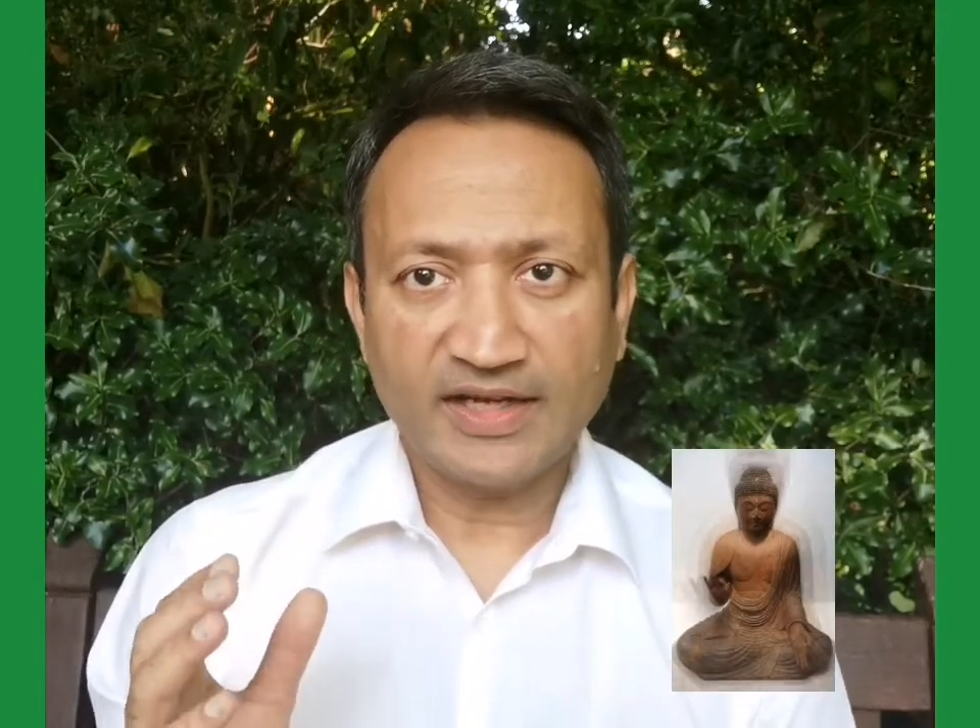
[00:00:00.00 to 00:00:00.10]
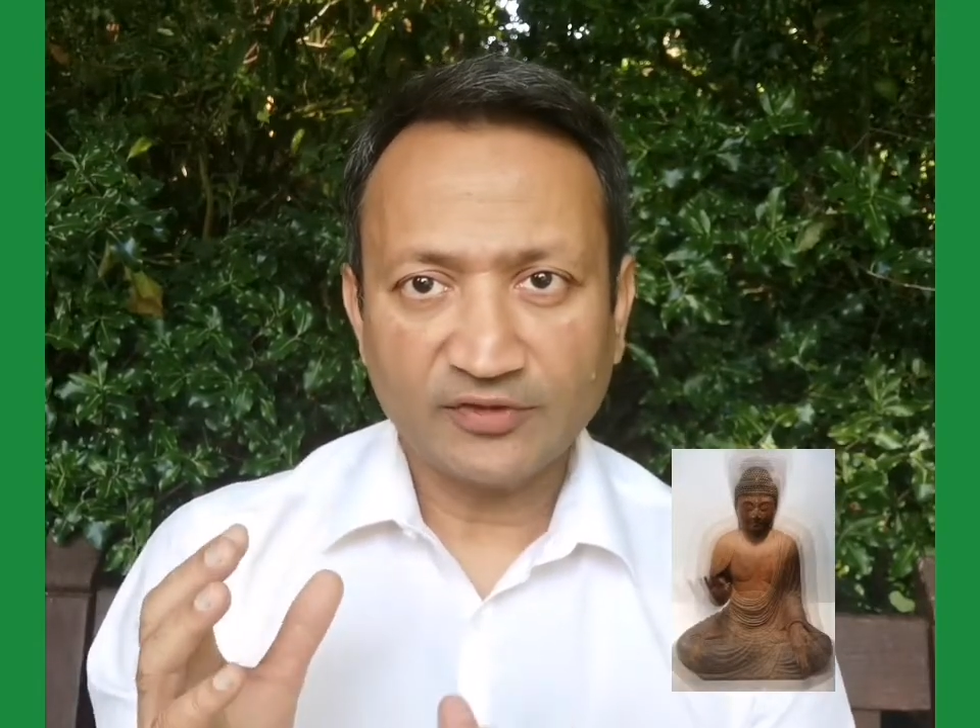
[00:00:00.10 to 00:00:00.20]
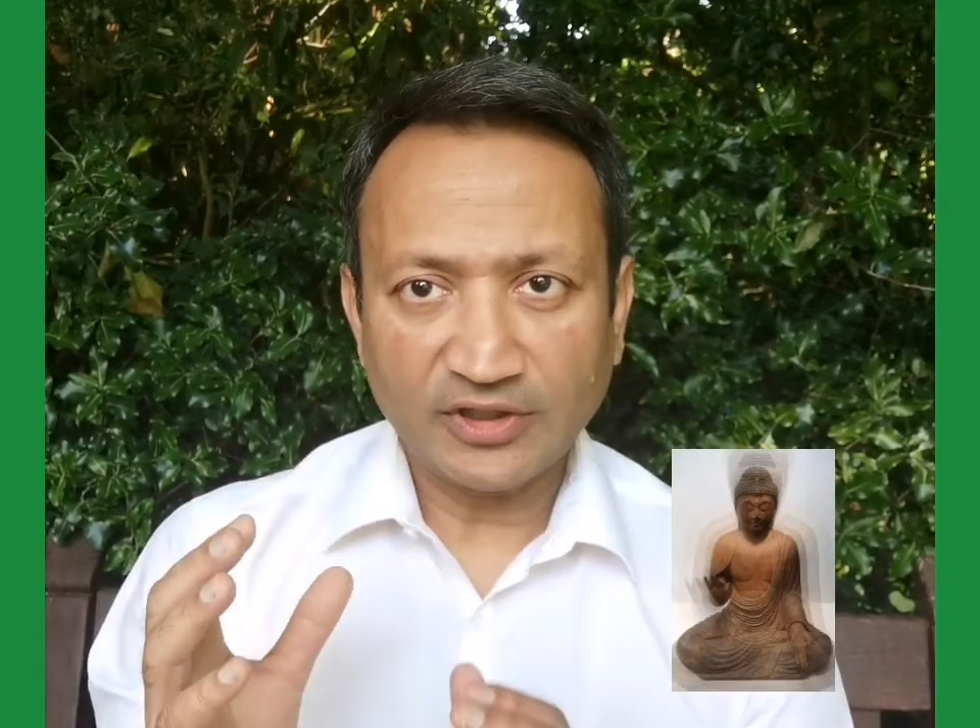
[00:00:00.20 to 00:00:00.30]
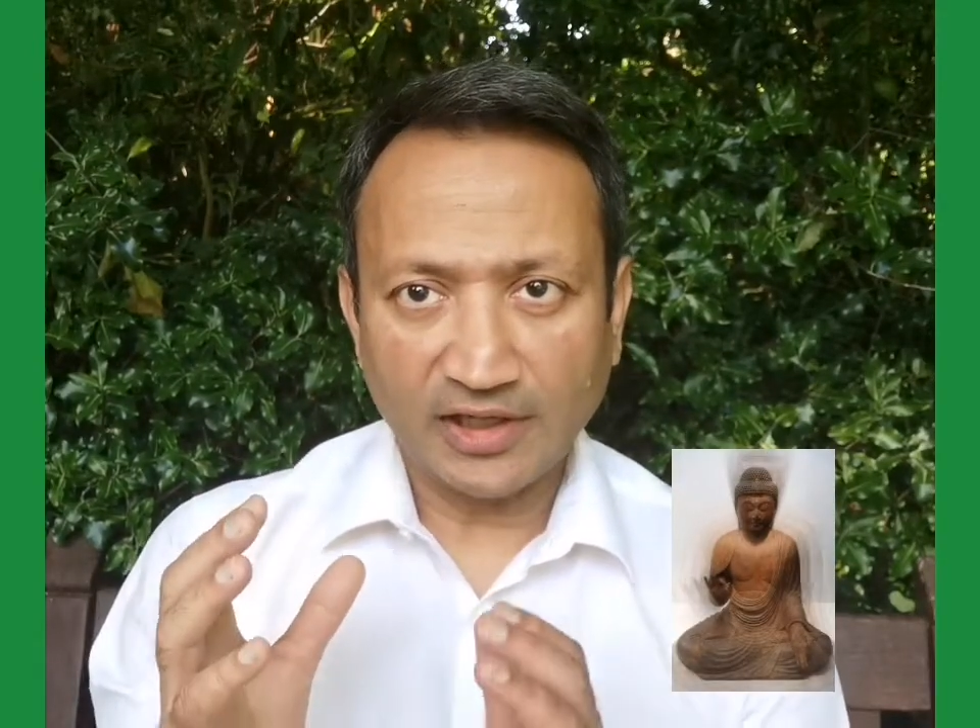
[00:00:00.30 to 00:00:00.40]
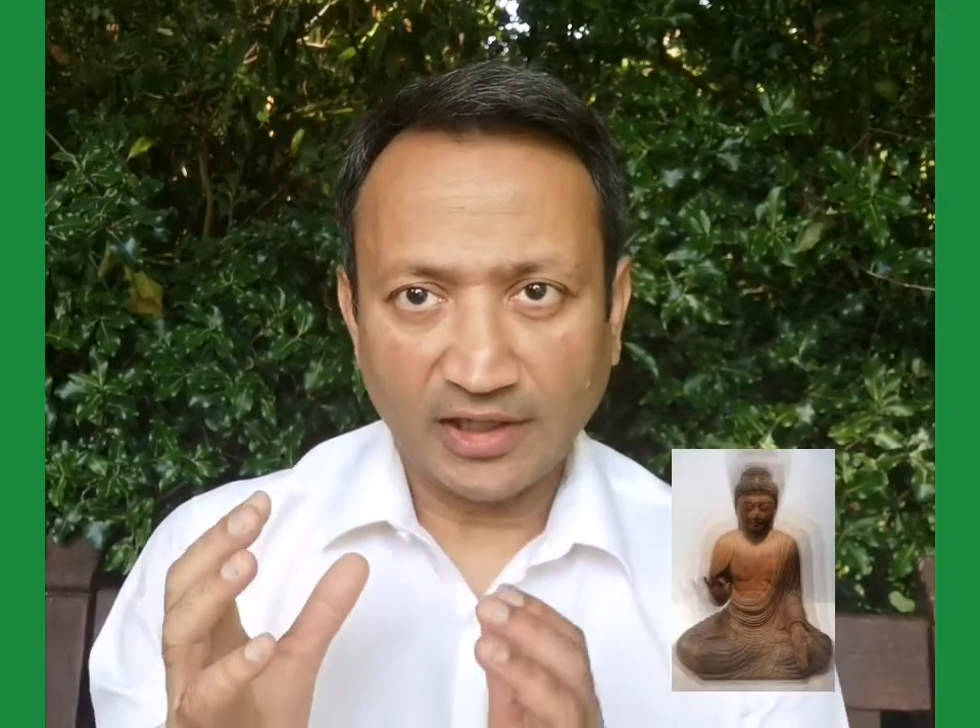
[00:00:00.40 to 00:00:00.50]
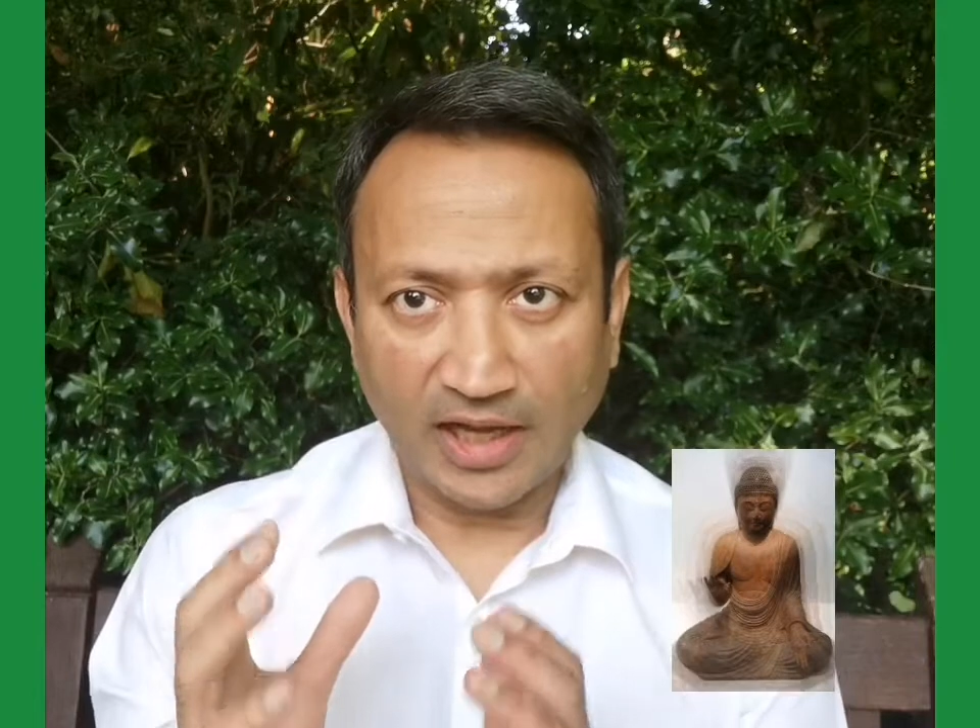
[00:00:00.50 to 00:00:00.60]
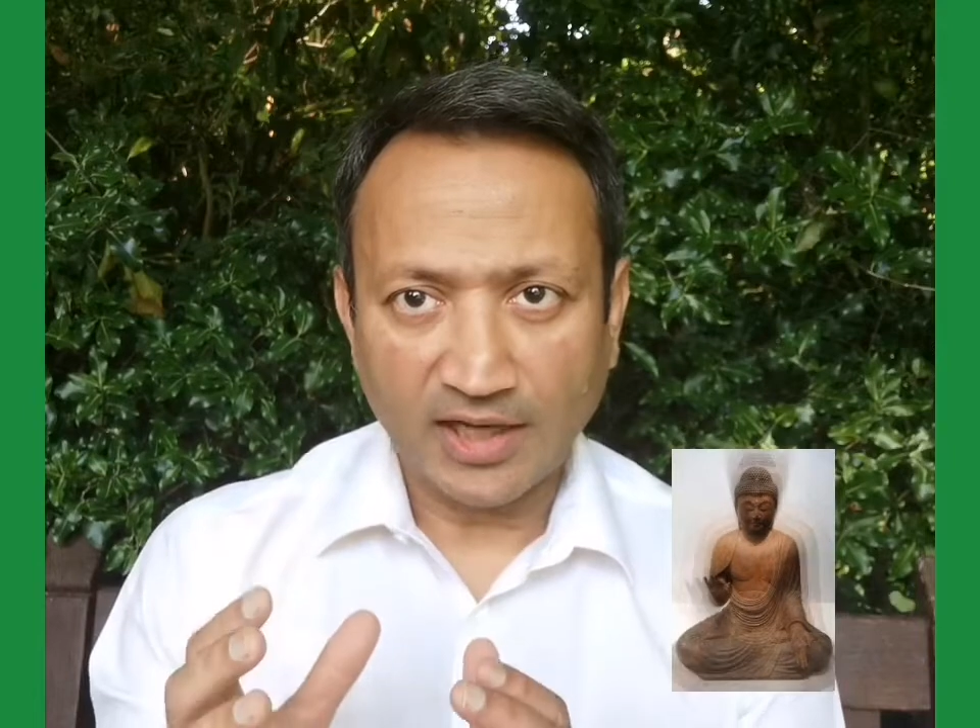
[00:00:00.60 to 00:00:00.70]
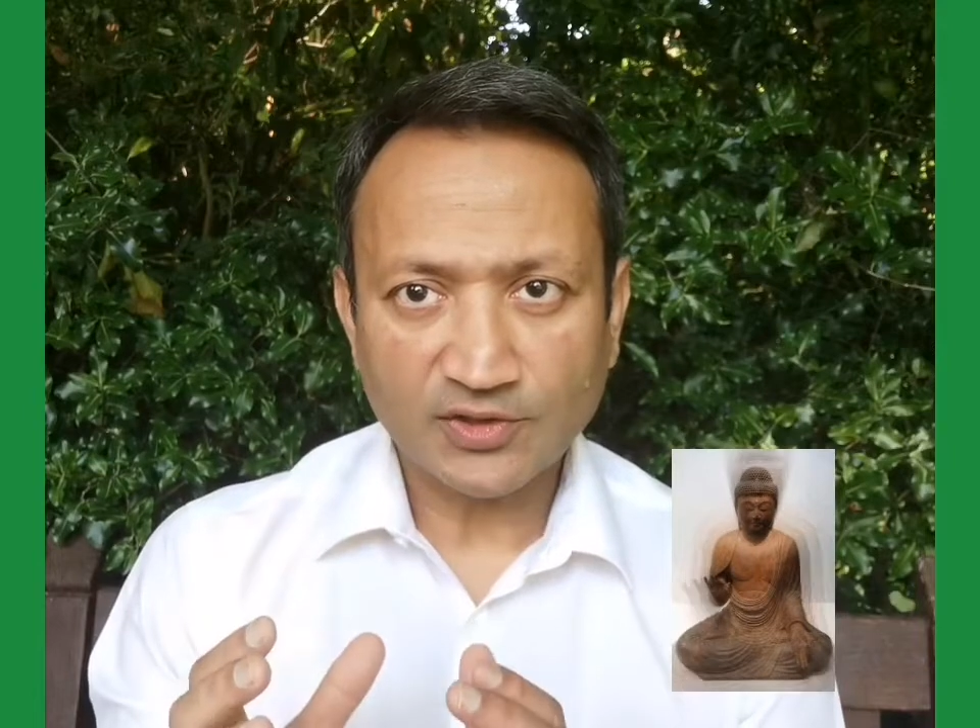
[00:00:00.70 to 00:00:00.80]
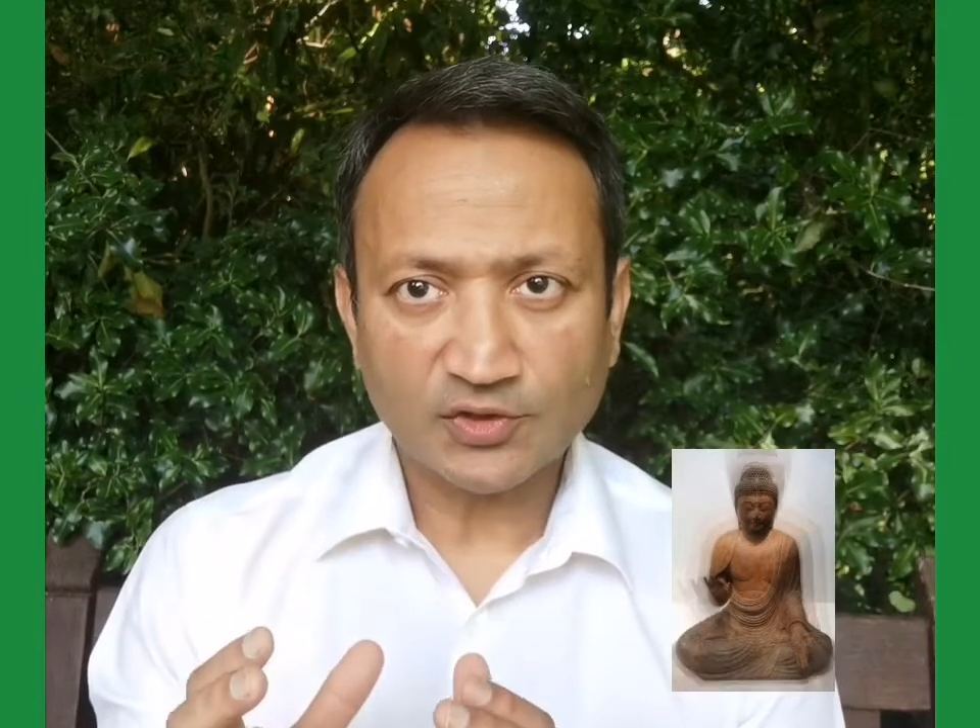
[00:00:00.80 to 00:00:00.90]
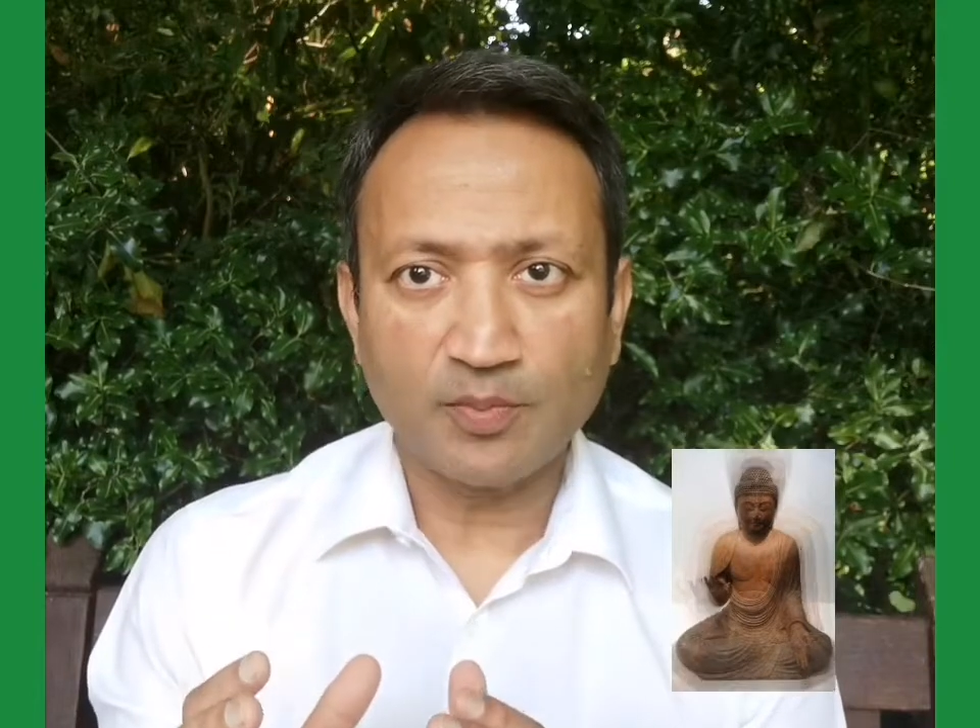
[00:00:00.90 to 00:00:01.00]
if the
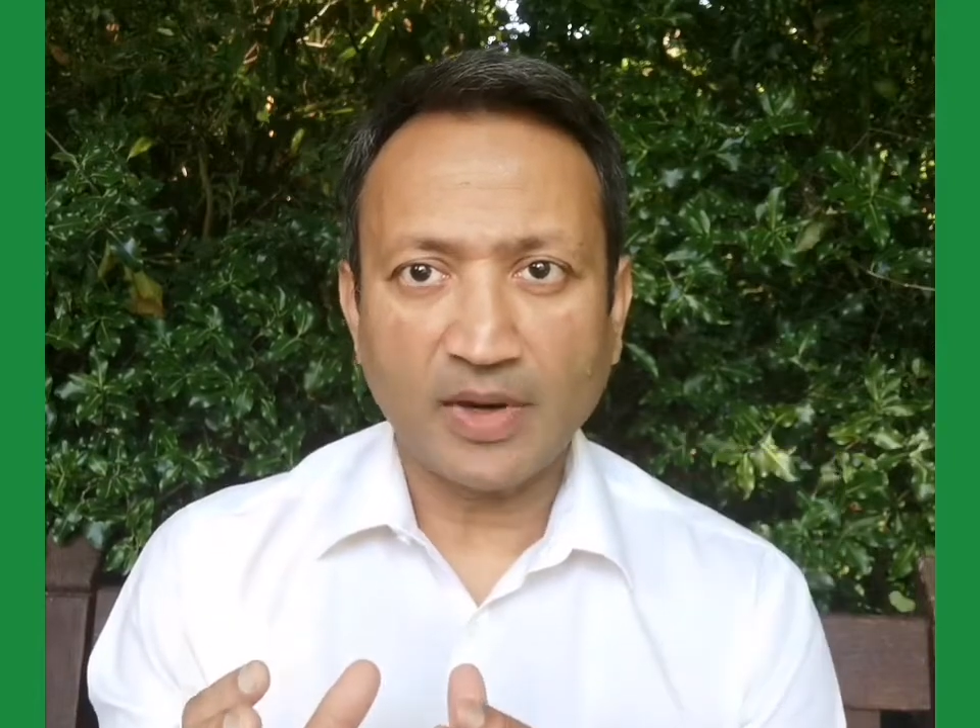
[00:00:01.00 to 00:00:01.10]
last